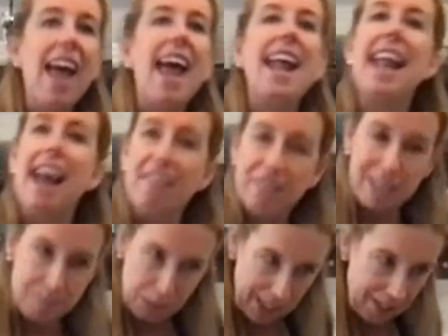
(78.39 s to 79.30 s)
and
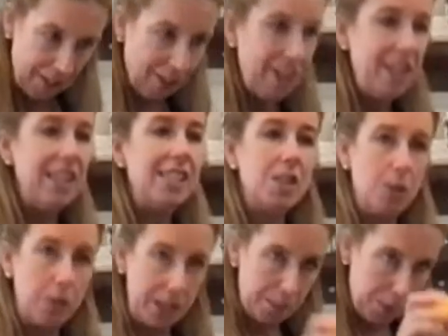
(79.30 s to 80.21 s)
every blender is
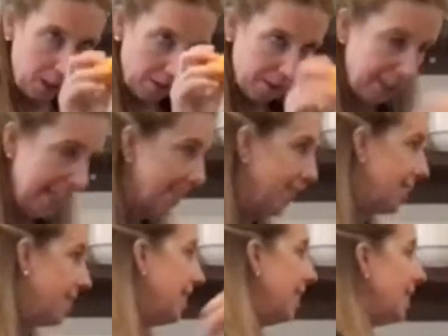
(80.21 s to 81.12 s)
going to pulverize the
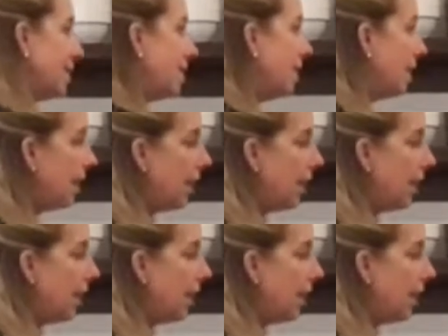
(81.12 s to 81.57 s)
seeds.